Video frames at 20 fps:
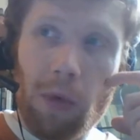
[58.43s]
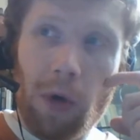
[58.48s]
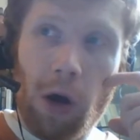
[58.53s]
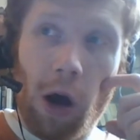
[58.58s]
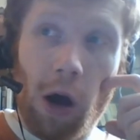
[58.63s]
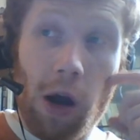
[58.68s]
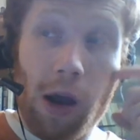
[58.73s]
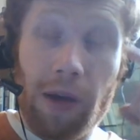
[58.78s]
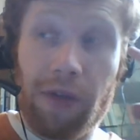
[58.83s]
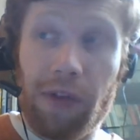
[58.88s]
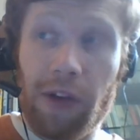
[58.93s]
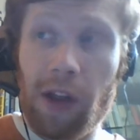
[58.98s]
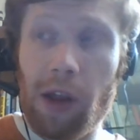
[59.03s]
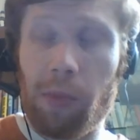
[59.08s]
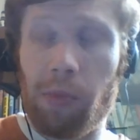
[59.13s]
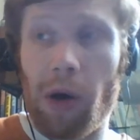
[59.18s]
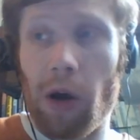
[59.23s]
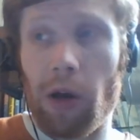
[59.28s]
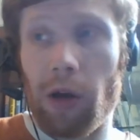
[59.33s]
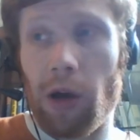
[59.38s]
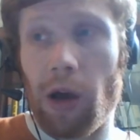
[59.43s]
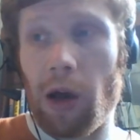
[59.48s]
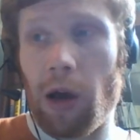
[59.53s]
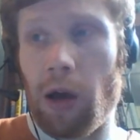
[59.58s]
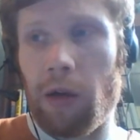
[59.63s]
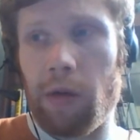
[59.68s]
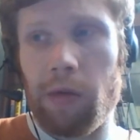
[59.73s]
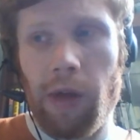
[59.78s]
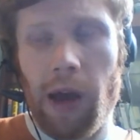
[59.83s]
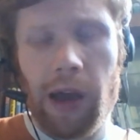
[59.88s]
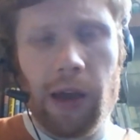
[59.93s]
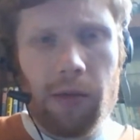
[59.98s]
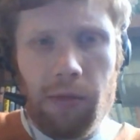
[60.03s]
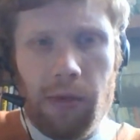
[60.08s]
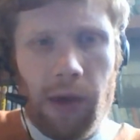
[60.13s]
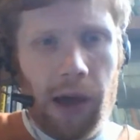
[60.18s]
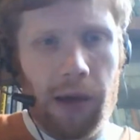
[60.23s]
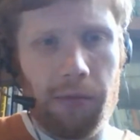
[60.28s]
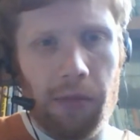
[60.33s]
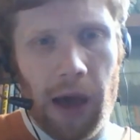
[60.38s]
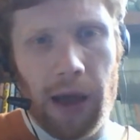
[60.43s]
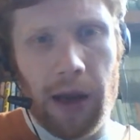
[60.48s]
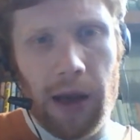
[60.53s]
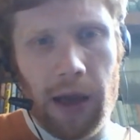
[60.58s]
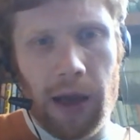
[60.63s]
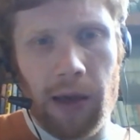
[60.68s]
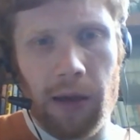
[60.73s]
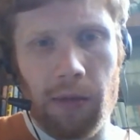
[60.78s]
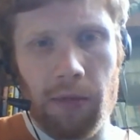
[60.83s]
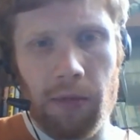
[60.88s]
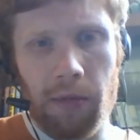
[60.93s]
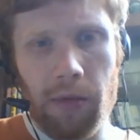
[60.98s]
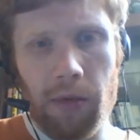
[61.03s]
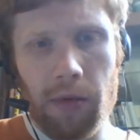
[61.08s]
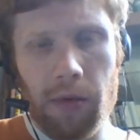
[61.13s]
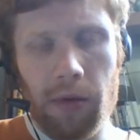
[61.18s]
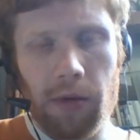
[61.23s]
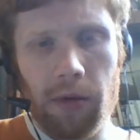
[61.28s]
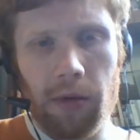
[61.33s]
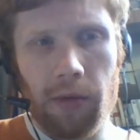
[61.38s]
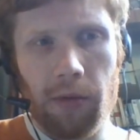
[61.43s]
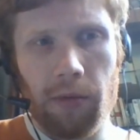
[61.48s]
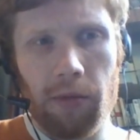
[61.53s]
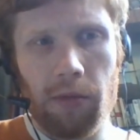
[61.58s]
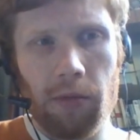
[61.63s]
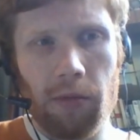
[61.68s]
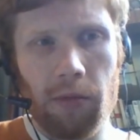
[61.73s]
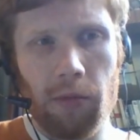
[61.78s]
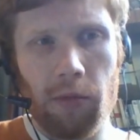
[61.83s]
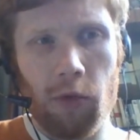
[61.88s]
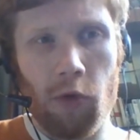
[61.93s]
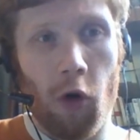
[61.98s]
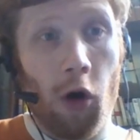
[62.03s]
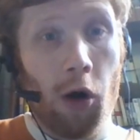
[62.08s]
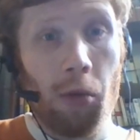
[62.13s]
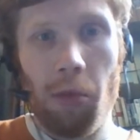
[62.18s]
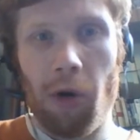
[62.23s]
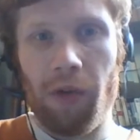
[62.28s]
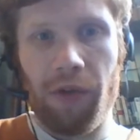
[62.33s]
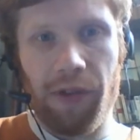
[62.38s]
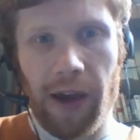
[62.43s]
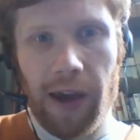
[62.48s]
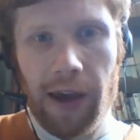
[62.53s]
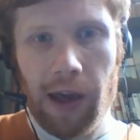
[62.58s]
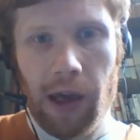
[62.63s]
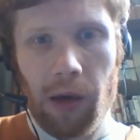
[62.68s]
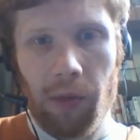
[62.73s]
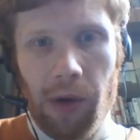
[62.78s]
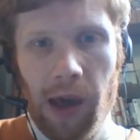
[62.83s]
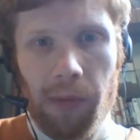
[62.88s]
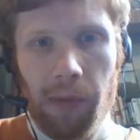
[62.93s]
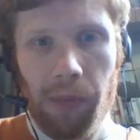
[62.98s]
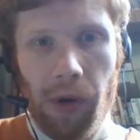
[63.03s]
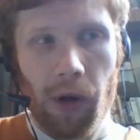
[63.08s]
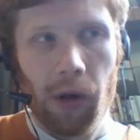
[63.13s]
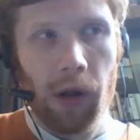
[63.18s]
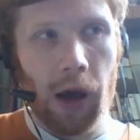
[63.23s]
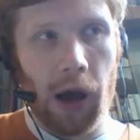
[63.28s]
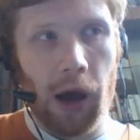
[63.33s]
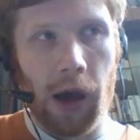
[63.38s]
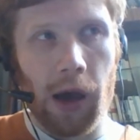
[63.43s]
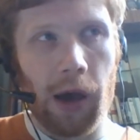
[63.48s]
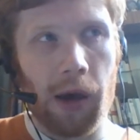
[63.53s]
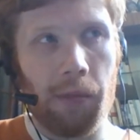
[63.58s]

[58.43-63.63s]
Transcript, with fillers: how I feel about it. Uh, like like many normal thinking people, I